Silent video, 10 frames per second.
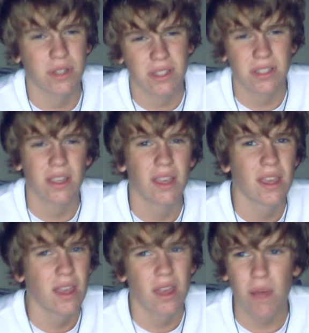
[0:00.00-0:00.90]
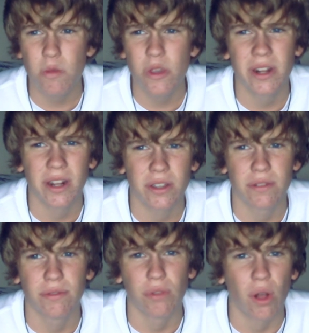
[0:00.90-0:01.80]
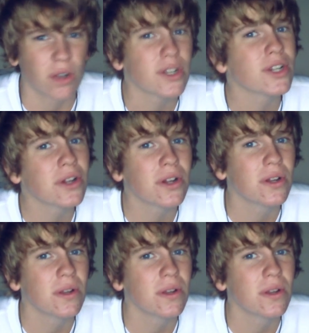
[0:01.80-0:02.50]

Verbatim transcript: because I'm really not a good vlogger.